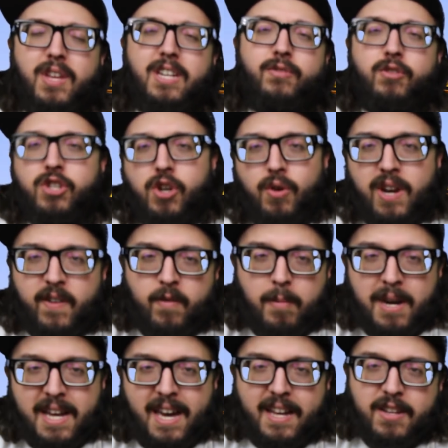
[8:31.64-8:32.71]
Thanks for showing
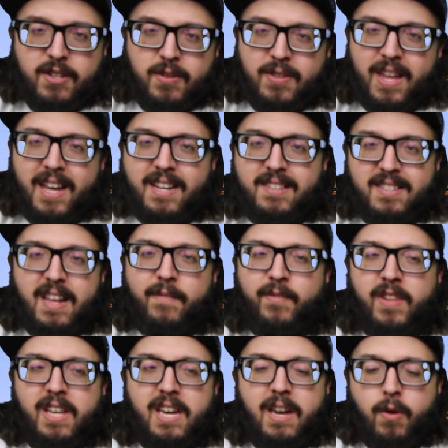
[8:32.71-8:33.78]
everybody how to do that. It's
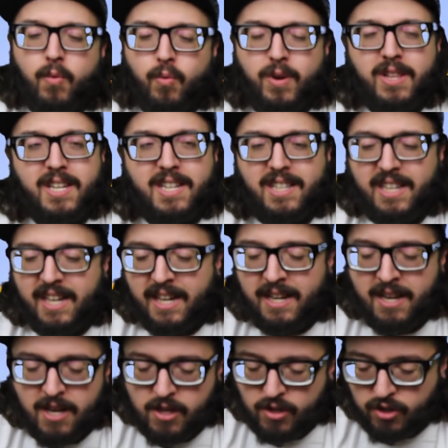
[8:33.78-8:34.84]
definitely really
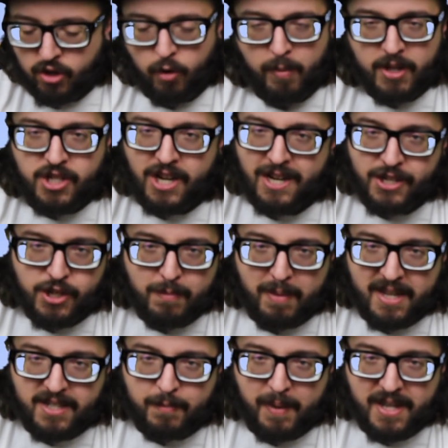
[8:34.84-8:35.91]
clean. So much engine
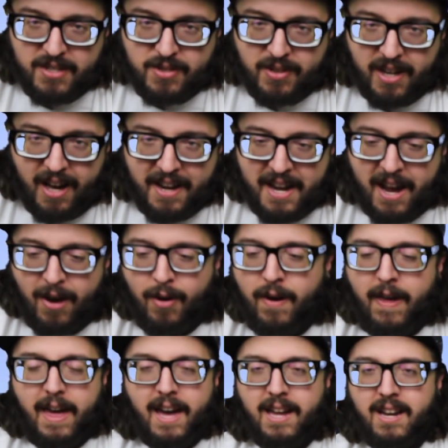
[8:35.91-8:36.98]
bay space you got now,
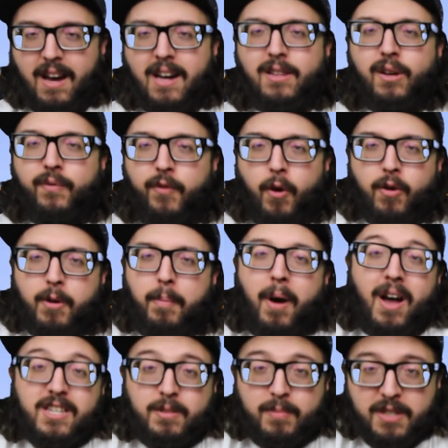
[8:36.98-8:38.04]
and I look forward to
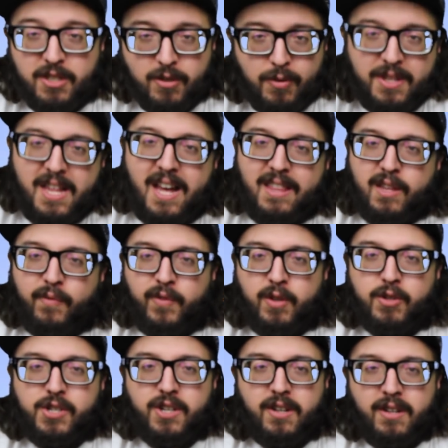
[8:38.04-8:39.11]
possibly doing that in the
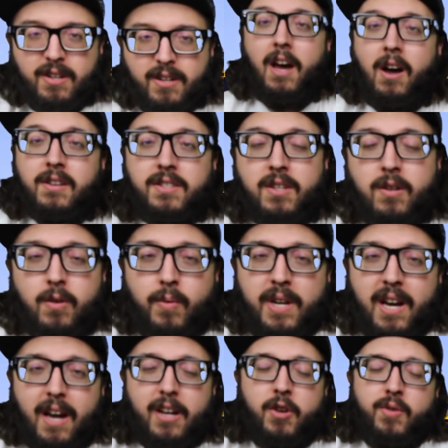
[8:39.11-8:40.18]
future. Also, we
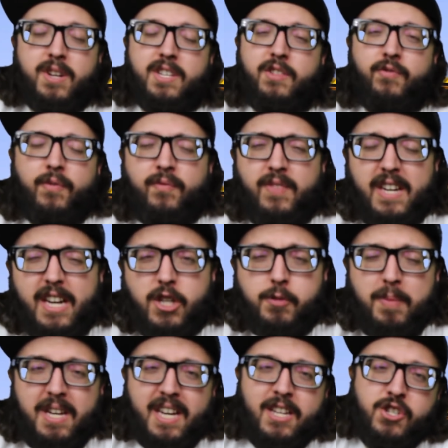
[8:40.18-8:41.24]
got Chris from
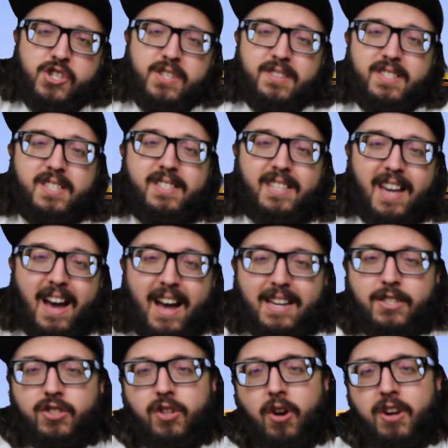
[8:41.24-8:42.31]
VHB Engines. This
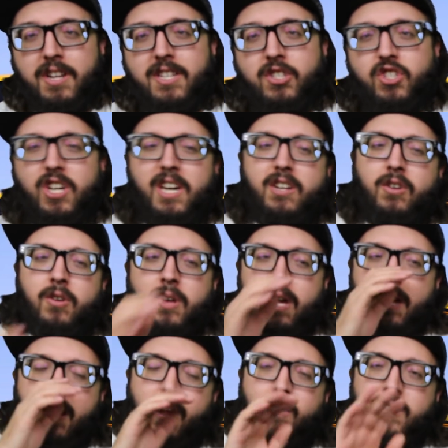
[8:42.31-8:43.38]
guy started his channel,
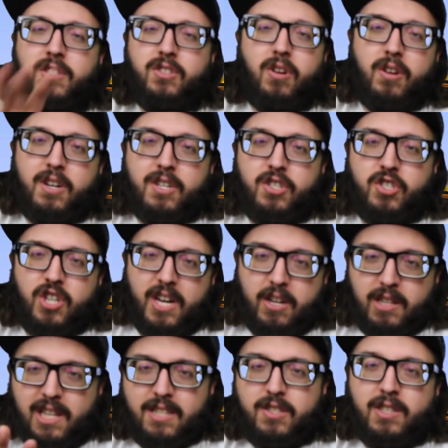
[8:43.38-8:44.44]
not really started his
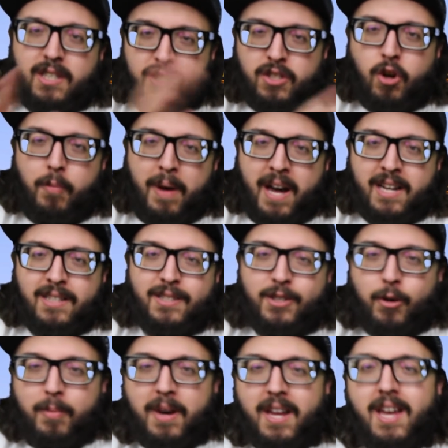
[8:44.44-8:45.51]
channel, let's go back a
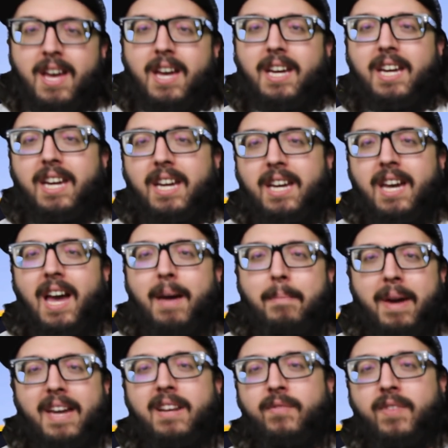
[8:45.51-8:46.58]
little bit. He
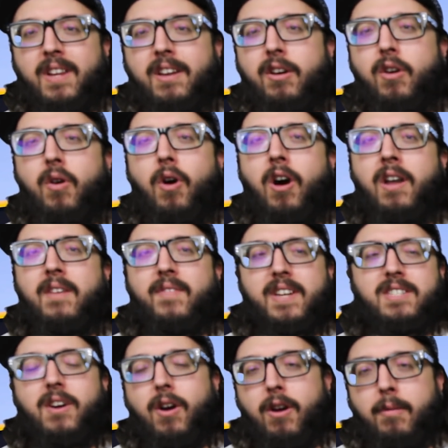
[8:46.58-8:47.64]
made a video on a
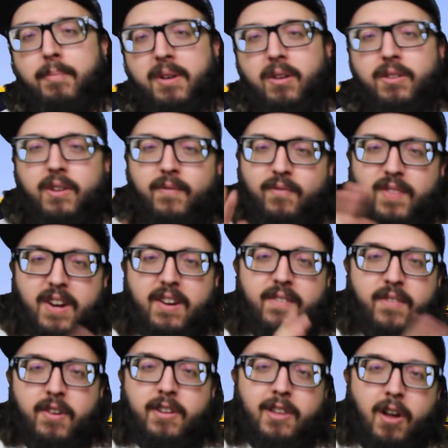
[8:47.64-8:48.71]
Vitara build very,
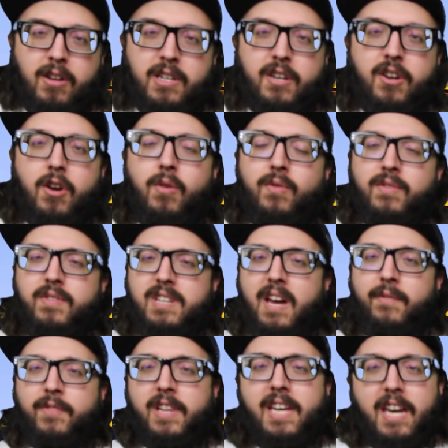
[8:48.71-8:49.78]
very long ago.
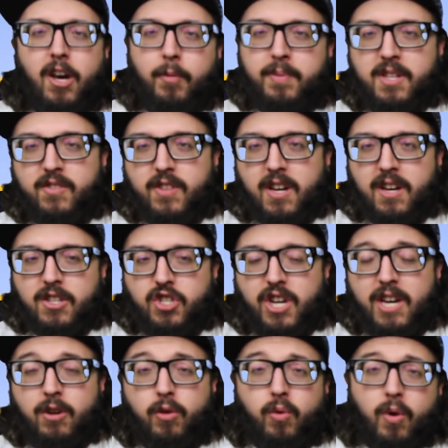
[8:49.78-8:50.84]
Definitely helped his
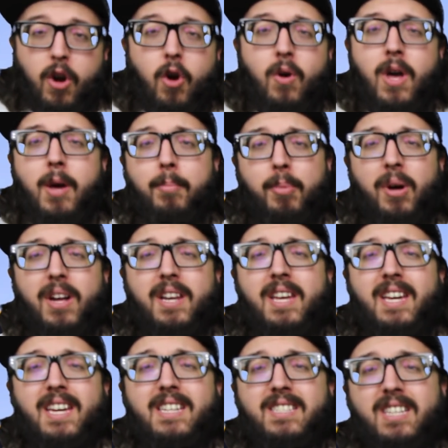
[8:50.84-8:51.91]
channel grow,
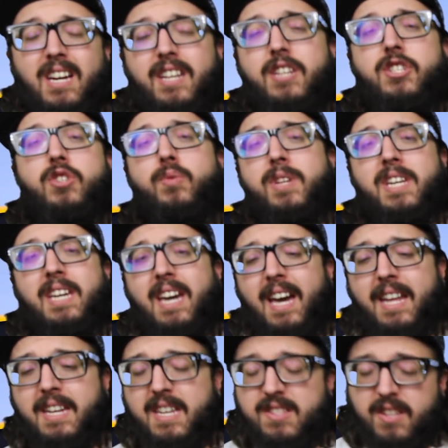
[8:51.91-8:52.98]
but he's going to do it
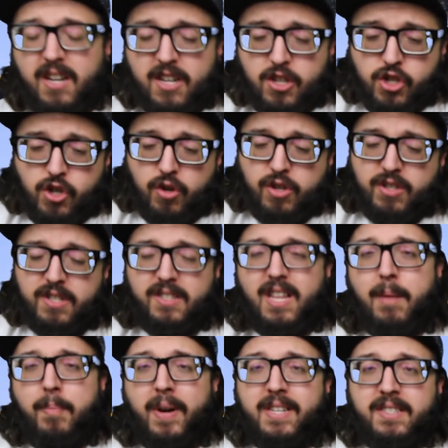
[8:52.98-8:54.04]
again. He's going to show you the
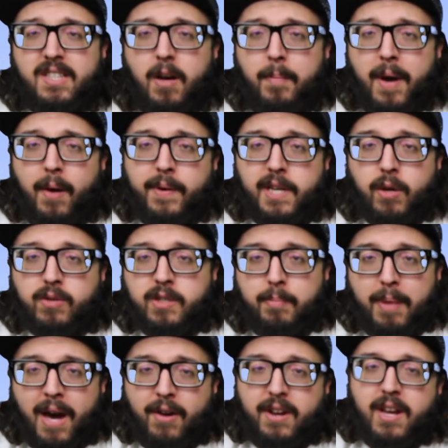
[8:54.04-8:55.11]
step-by-step how he goes
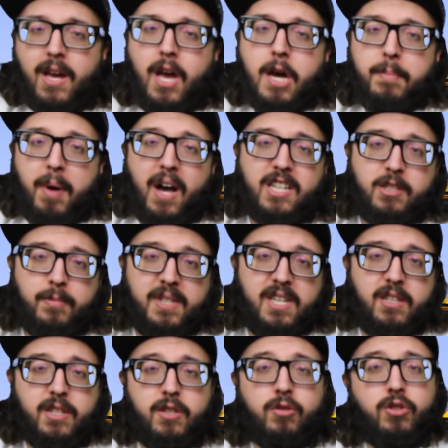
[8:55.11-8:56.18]
about it. Possibly
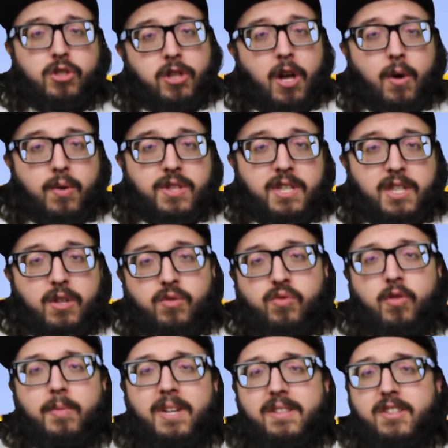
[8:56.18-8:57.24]
a little slower than
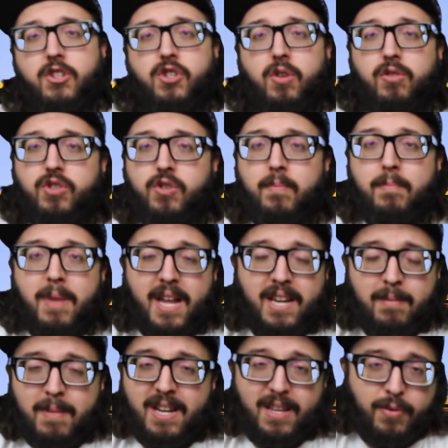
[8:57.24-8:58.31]
usual because he showed you
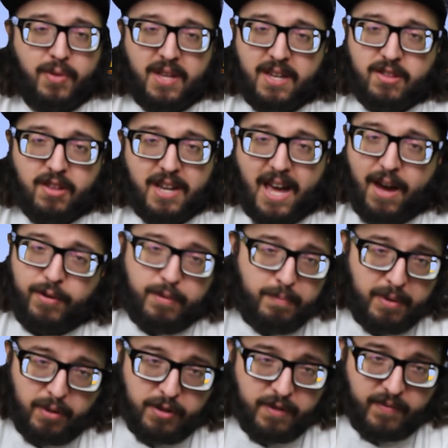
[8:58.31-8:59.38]
many, many things on how to
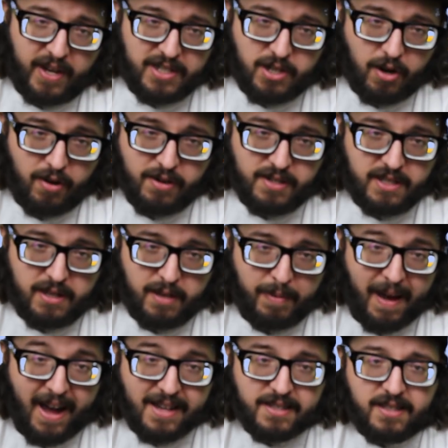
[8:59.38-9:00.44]
build the Vitaras in the
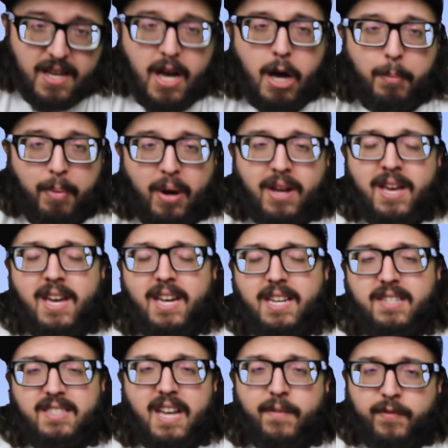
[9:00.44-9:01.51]
past. But
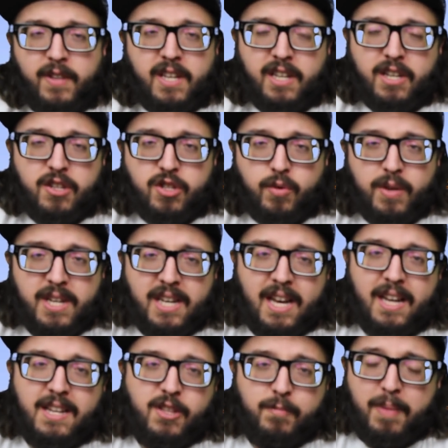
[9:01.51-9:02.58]
he's definitely going to do it
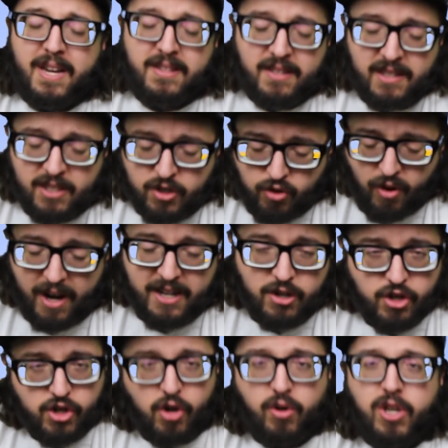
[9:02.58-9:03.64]
again. He's basically trying
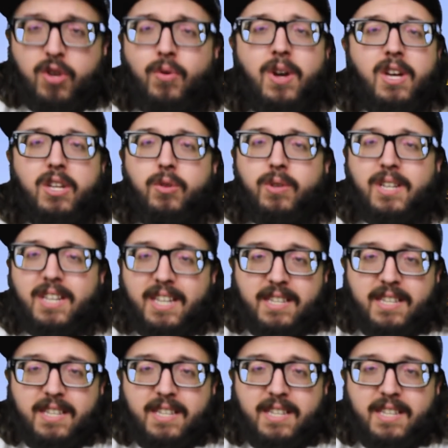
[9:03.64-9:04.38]
to show you can